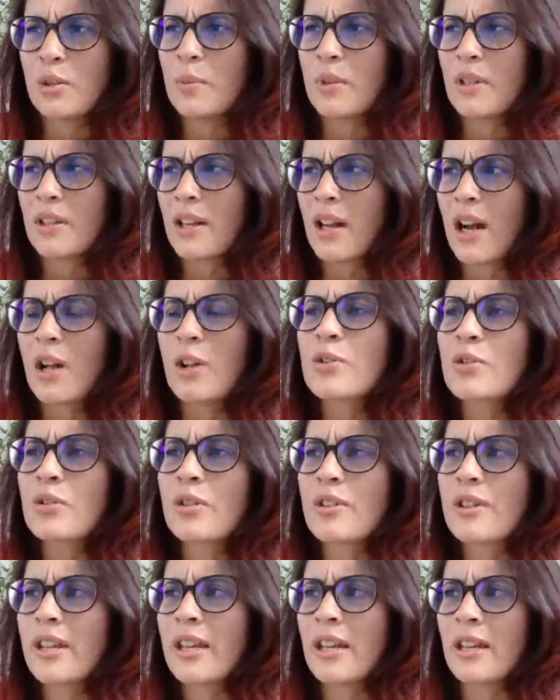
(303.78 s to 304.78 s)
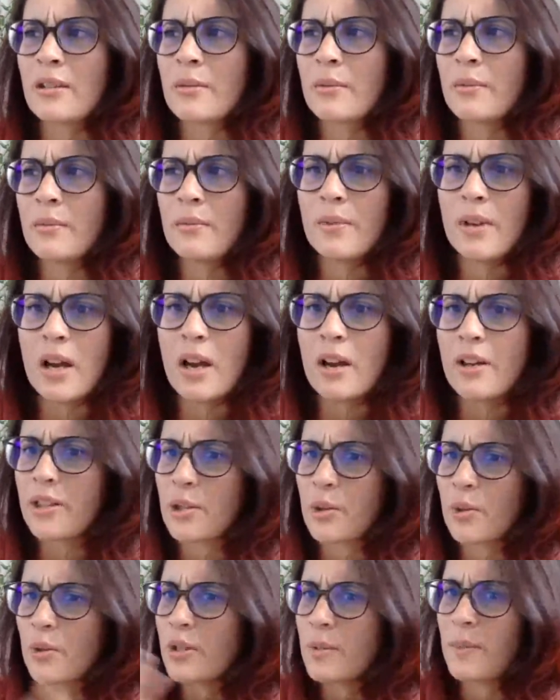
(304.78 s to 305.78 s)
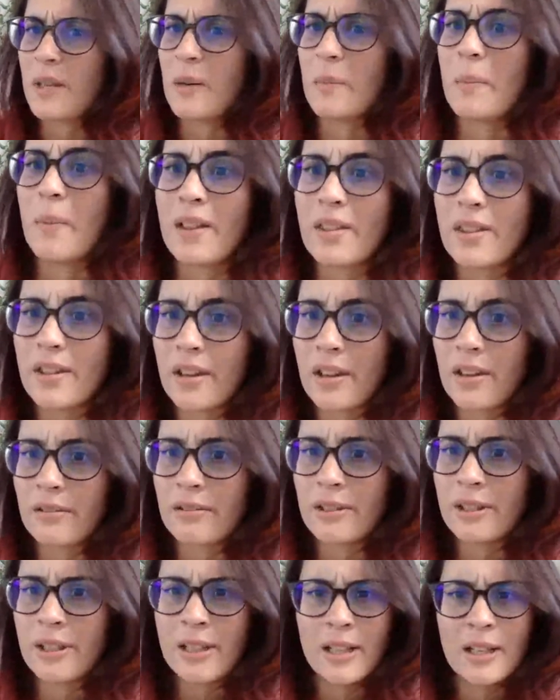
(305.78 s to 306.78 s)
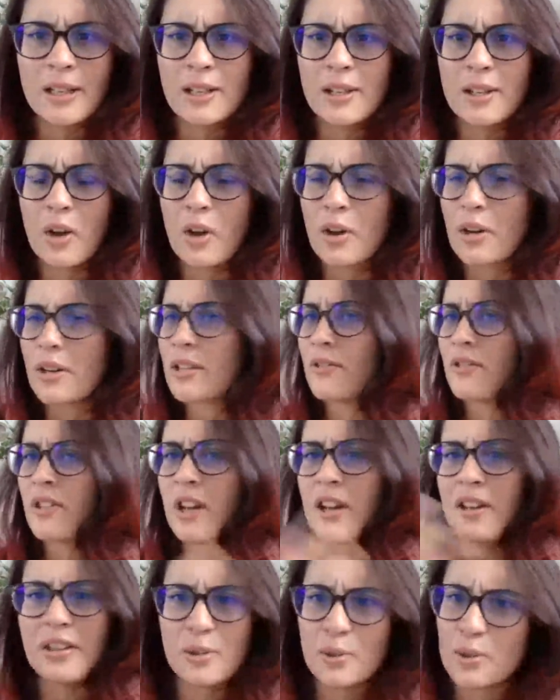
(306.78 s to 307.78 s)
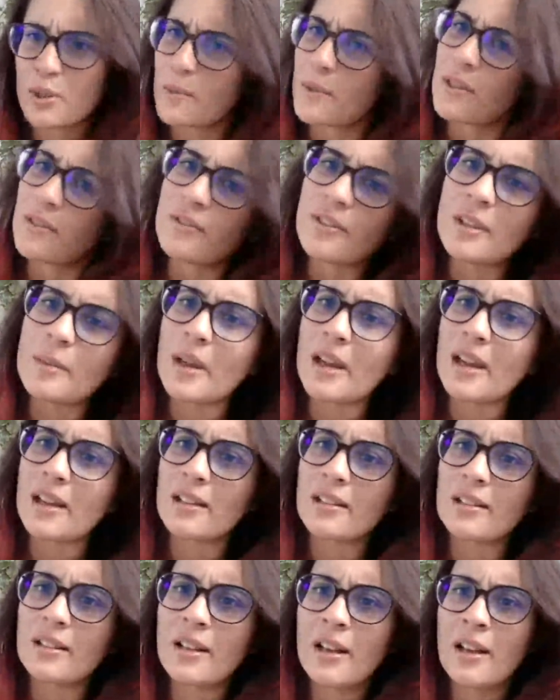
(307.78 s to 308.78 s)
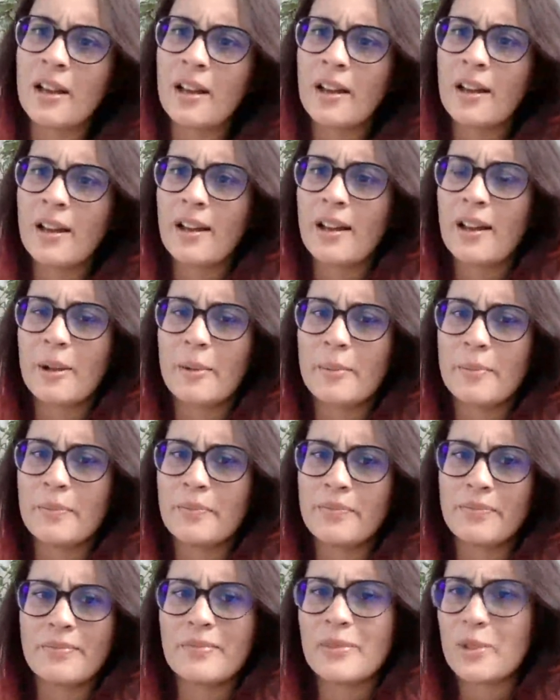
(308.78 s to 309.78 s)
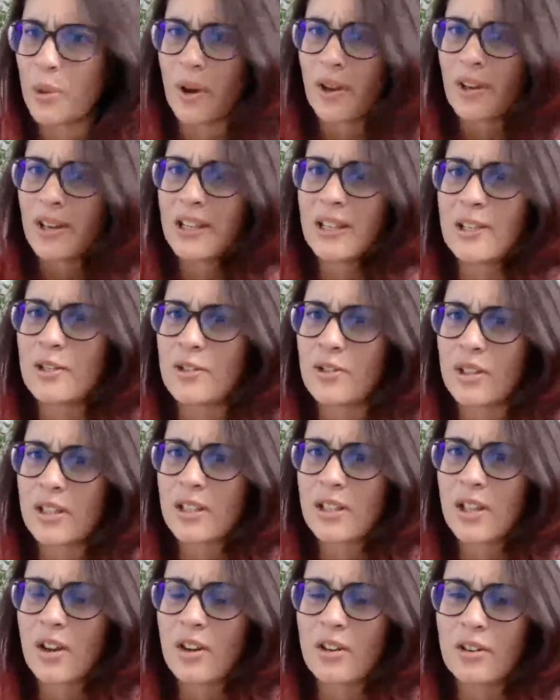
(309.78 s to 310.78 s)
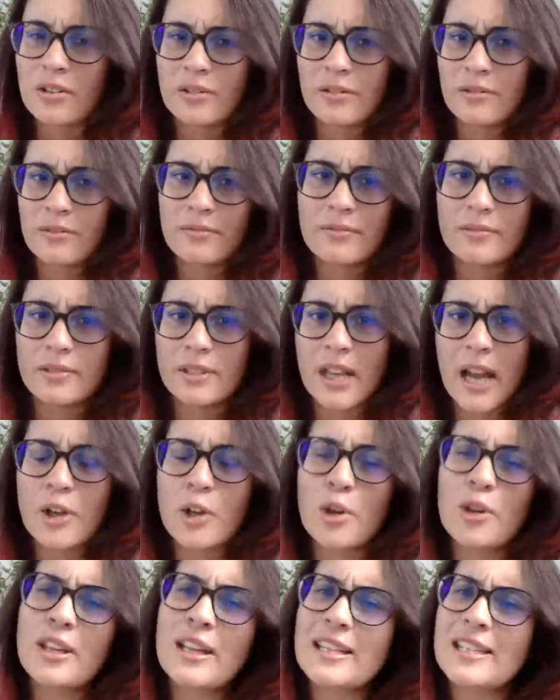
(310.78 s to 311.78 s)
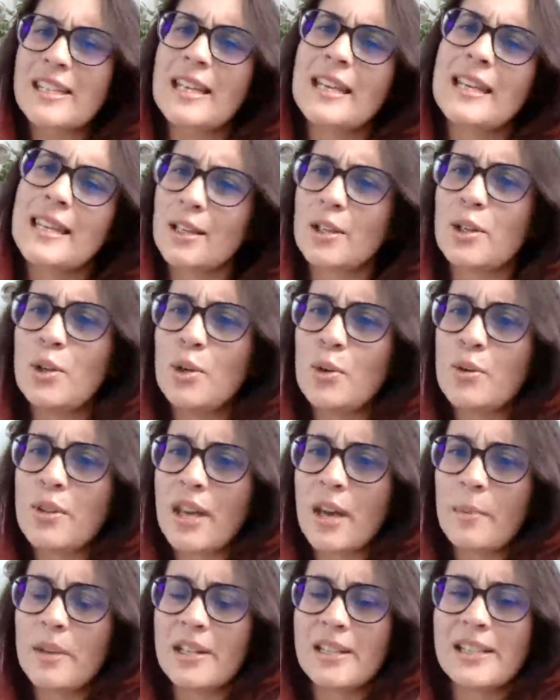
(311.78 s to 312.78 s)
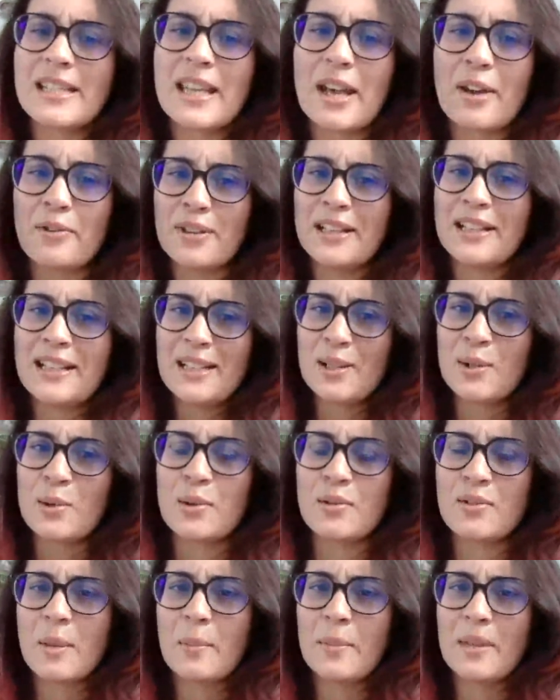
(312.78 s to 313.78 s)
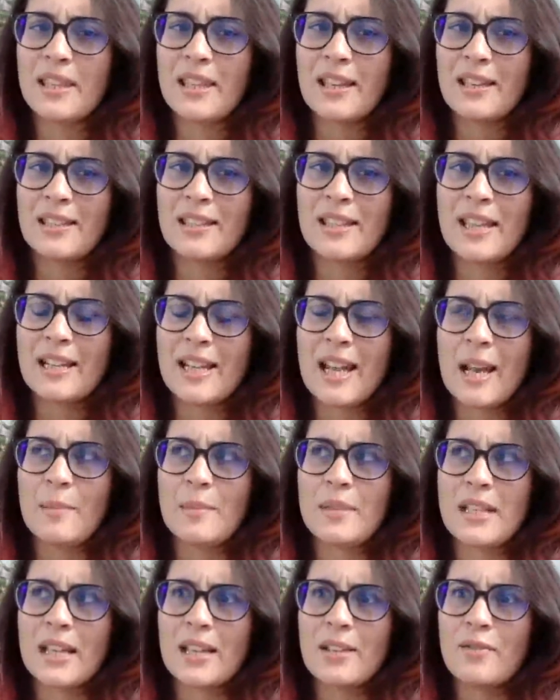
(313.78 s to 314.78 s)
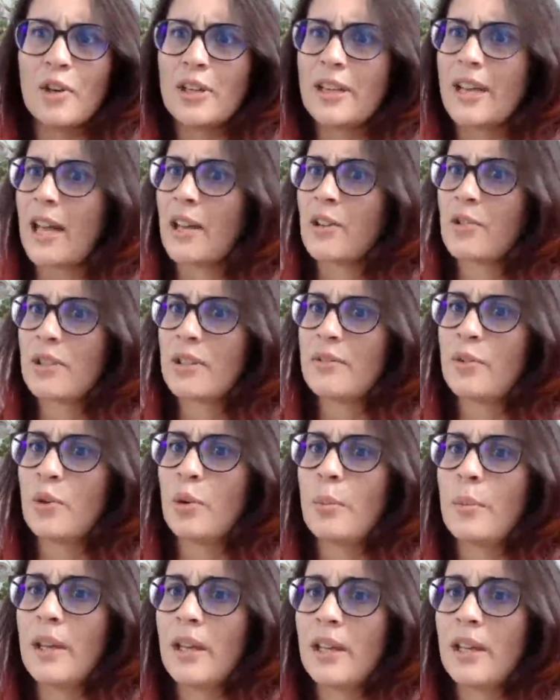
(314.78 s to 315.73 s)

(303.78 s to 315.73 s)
a human cultural thing. Earth has always been a mother. The goddess of the earth has always been a female mm. um, history. So I don't think it's anything new there, but it's definitely sort of something that, that came together very naturally